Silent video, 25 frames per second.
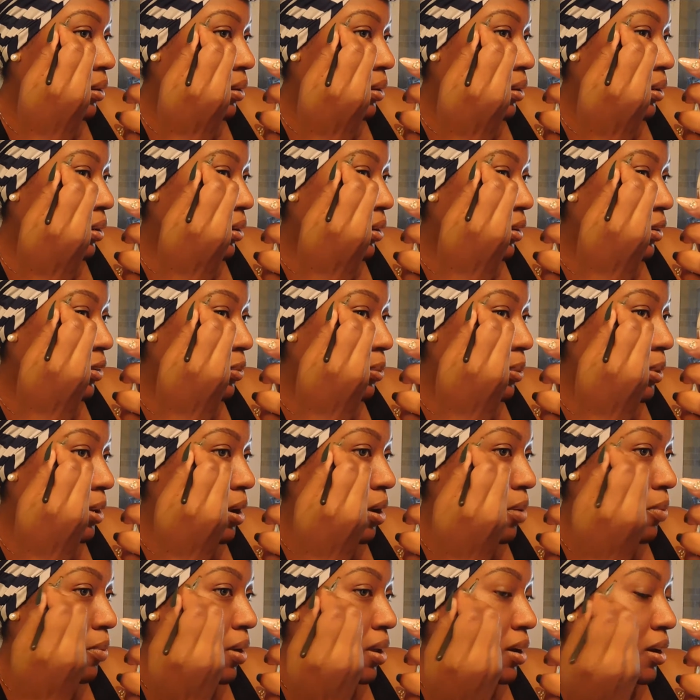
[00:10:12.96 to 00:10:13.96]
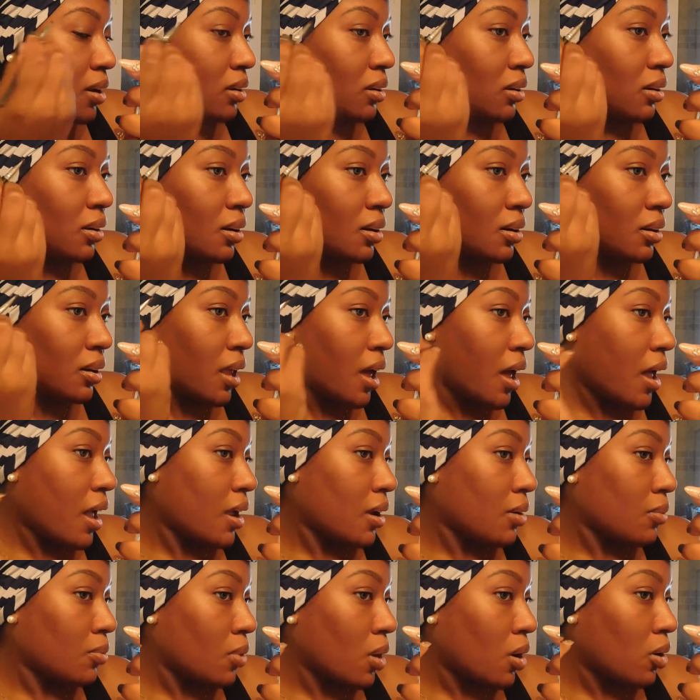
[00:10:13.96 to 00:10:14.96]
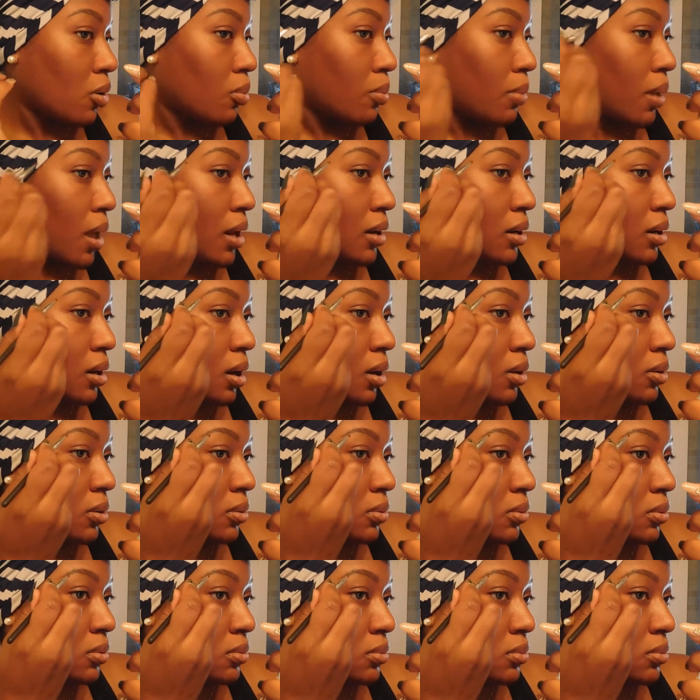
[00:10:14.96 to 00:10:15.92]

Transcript: Cause we don't wanna look like Ronald McDonald.